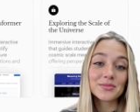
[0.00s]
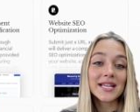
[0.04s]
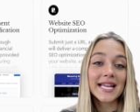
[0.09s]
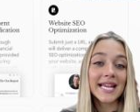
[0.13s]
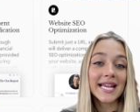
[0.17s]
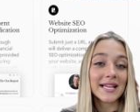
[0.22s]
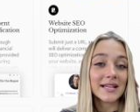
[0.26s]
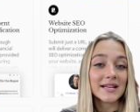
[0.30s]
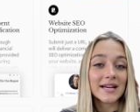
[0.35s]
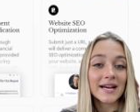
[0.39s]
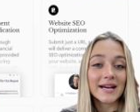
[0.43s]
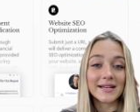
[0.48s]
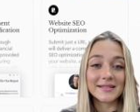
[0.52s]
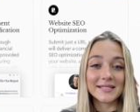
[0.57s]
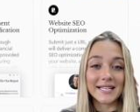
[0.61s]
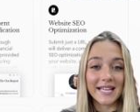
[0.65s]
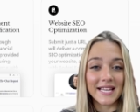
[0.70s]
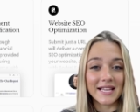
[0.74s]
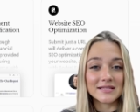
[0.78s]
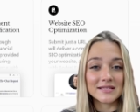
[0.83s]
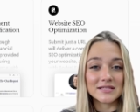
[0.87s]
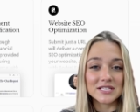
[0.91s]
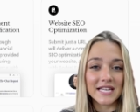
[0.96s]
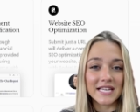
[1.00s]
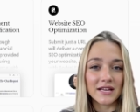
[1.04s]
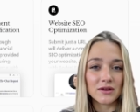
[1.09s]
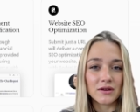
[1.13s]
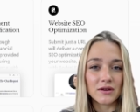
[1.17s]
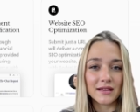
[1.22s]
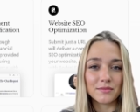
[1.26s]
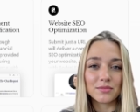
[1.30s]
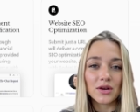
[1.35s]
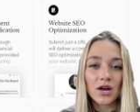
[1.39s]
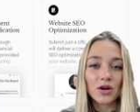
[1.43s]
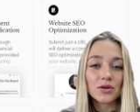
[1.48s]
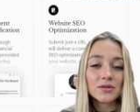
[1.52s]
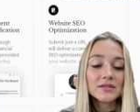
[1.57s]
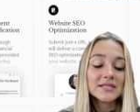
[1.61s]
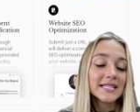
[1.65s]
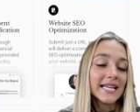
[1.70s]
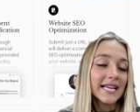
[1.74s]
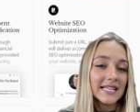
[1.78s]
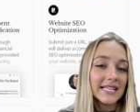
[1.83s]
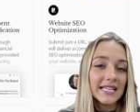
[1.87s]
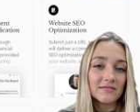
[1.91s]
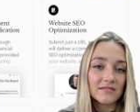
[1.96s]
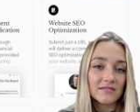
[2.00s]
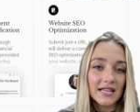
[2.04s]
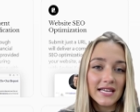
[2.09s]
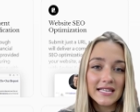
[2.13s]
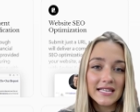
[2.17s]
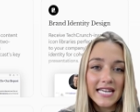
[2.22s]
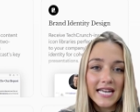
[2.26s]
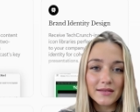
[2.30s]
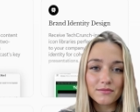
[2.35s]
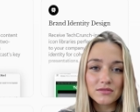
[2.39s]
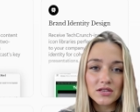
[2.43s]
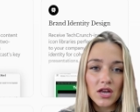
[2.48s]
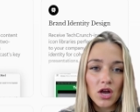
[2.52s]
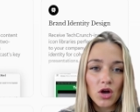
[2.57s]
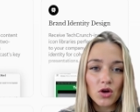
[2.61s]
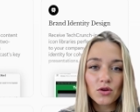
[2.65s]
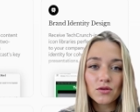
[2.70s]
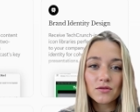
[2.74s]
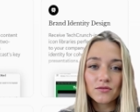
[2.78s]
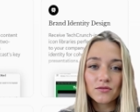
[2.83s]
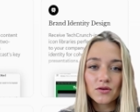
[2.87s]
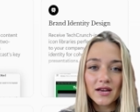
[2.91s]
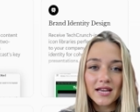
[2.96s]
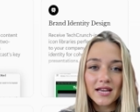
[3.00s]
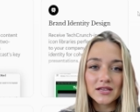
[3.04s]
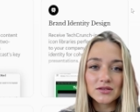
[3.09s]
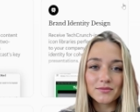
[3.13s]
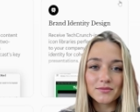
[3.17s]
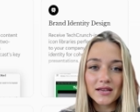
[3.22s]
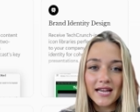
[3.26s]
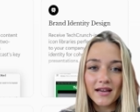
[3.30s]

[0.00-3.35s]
plan content, generate posts, and even adapt tone for each